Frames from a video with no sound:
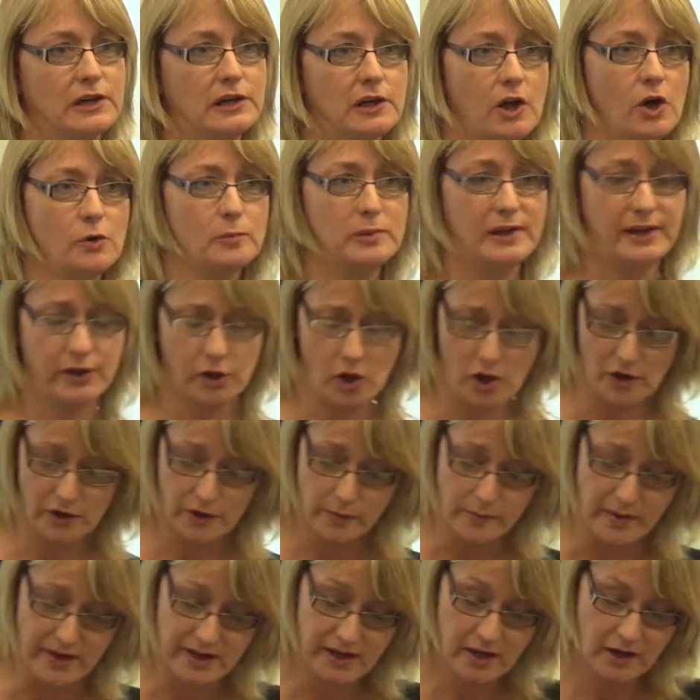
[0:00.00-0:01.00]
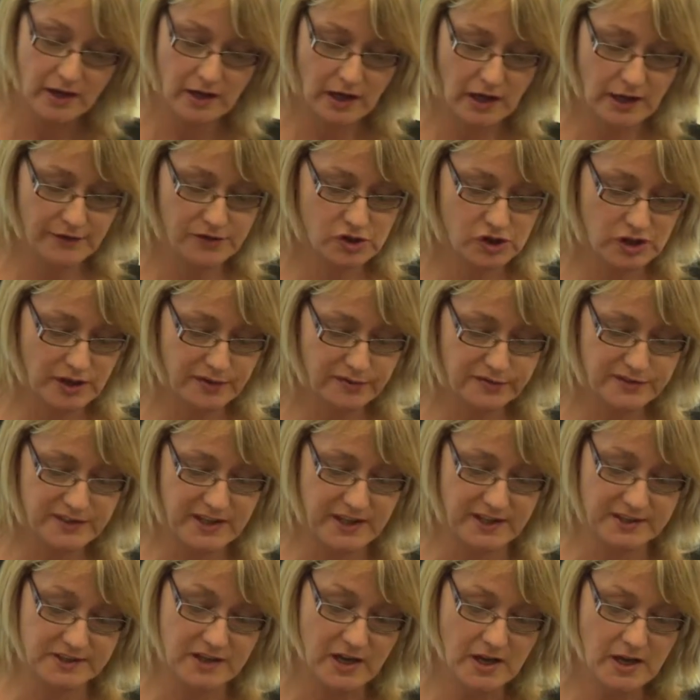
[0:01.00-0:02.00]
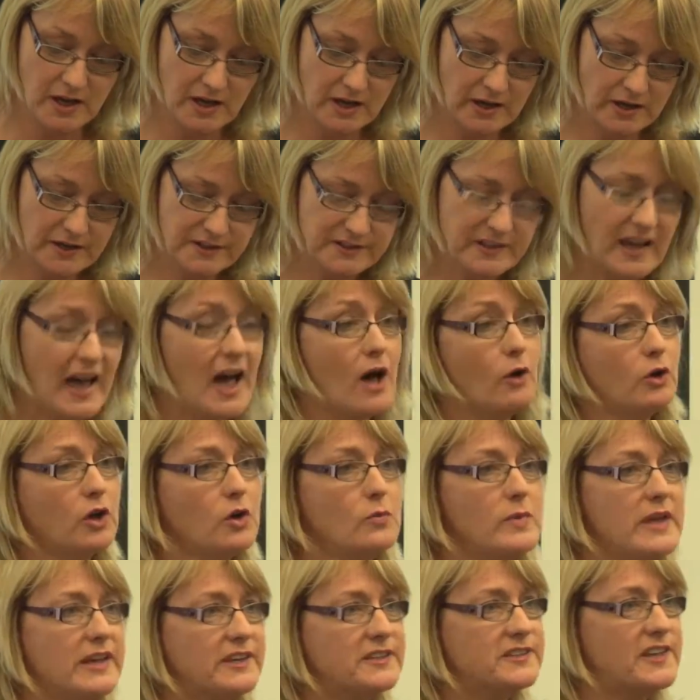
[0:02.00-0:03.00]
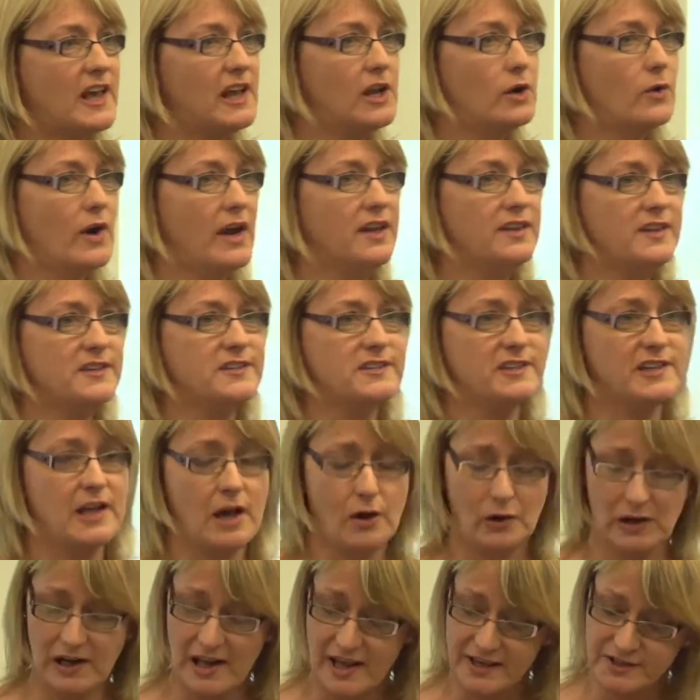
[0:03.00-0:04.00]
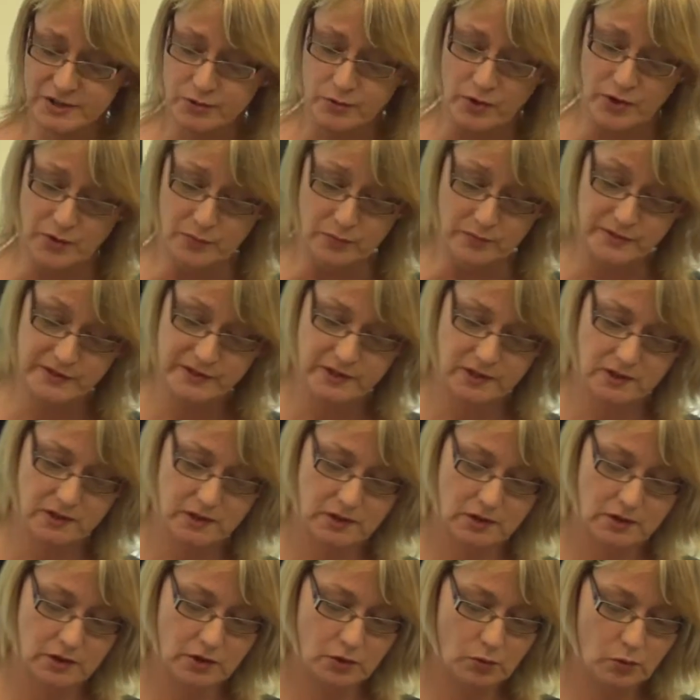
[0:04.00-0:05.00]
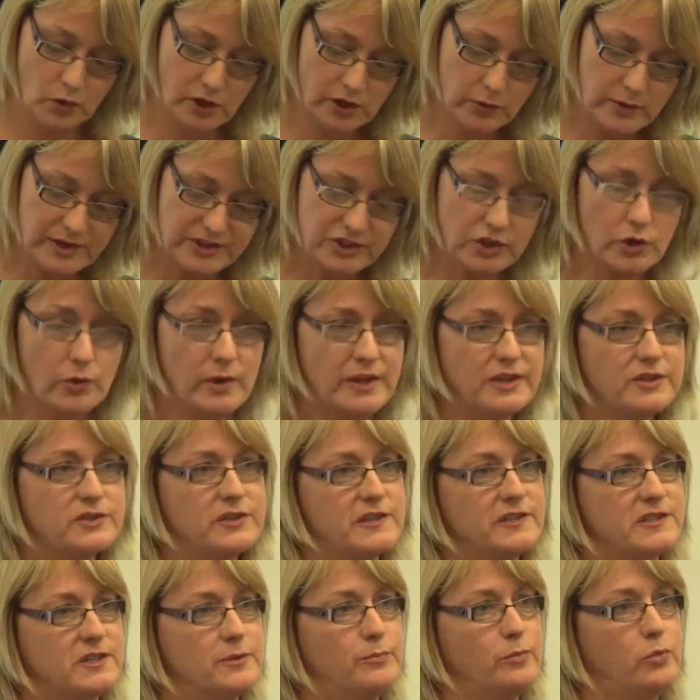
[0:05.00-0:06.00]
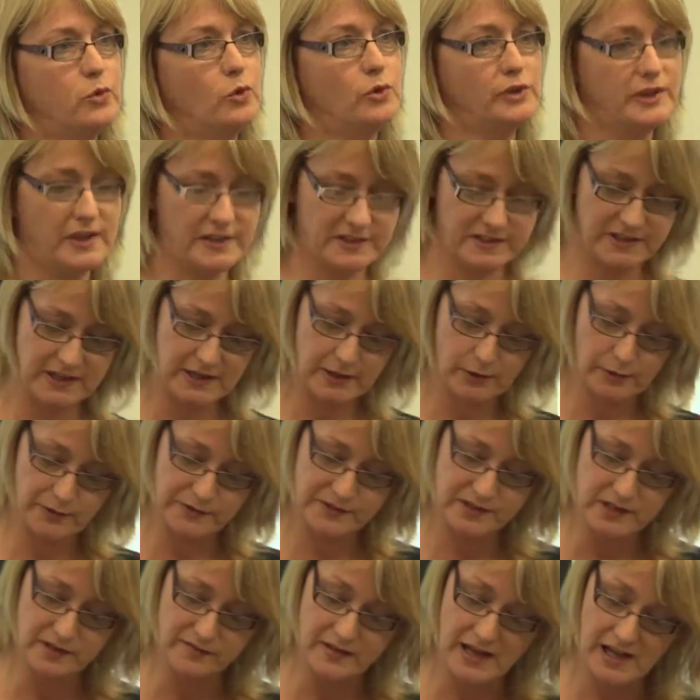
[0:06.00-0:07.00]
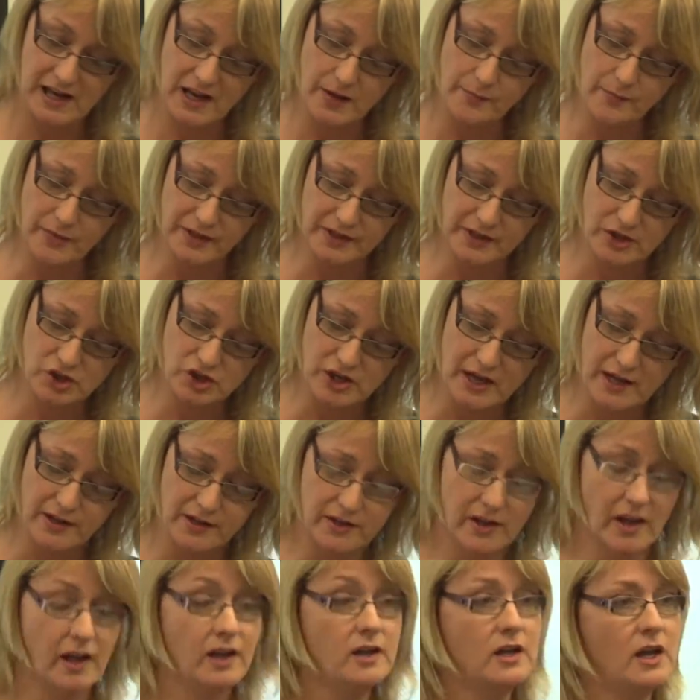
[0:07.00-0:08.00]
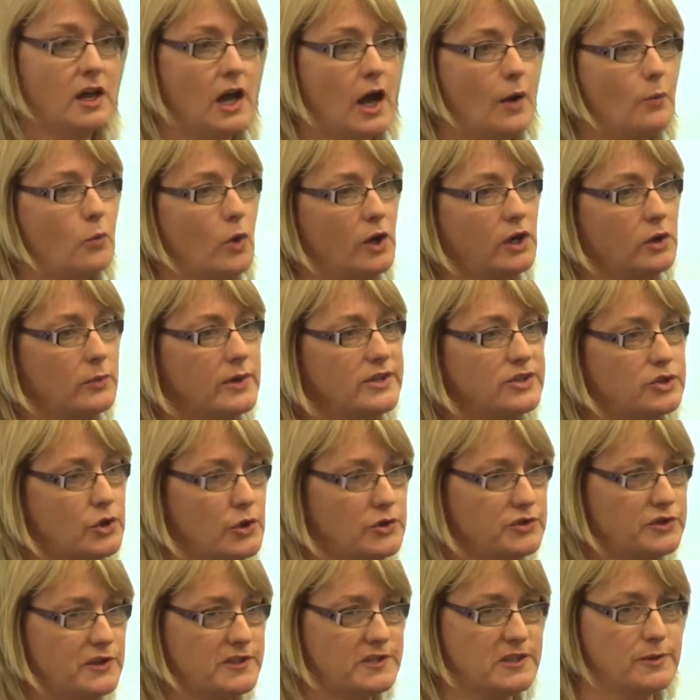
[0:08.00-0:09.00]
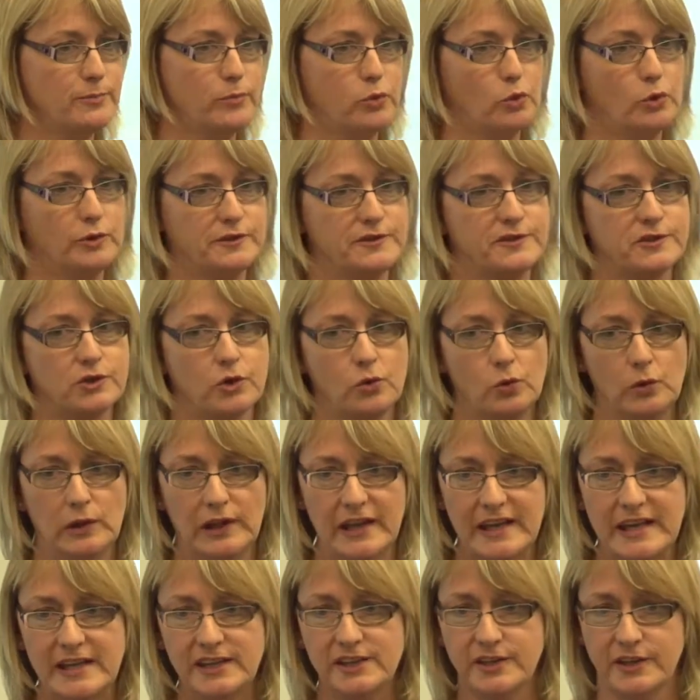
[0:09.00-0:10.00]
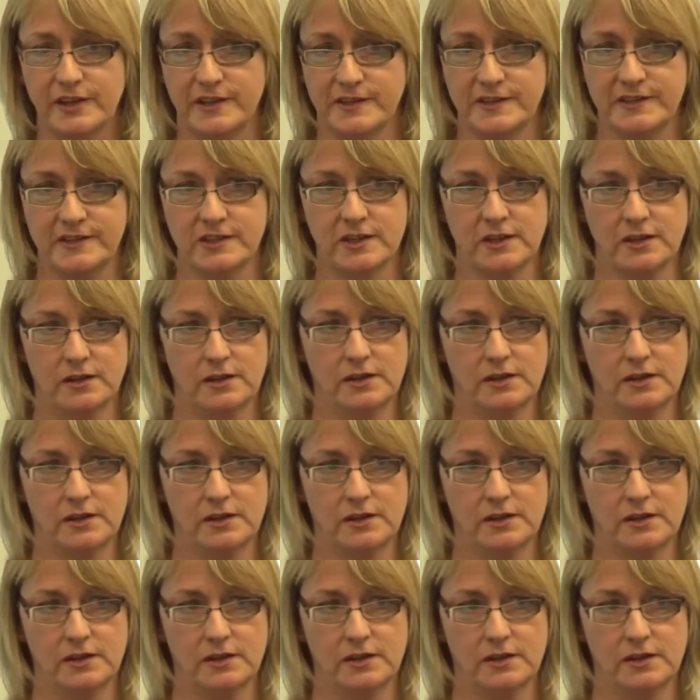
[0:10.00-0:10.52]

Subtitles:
global economy have shifted. So how can we accelerate this in our classrooms? What are we doing to support a skills development agenda? And what are we doing to support school leaders